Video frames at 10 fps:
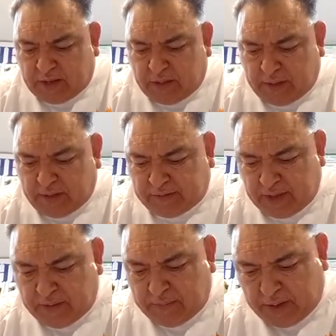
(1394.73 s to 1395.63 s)
How many
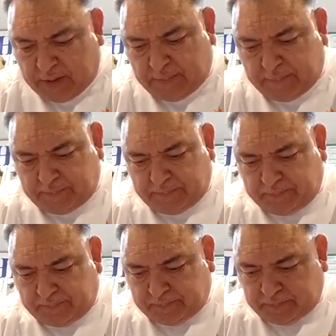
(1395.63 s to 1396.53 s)
say amen?
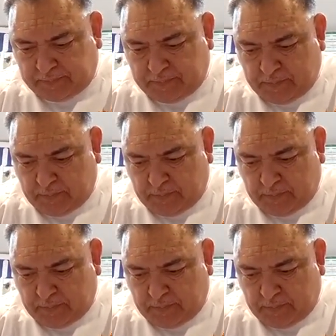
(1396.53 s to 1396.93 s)
Amen.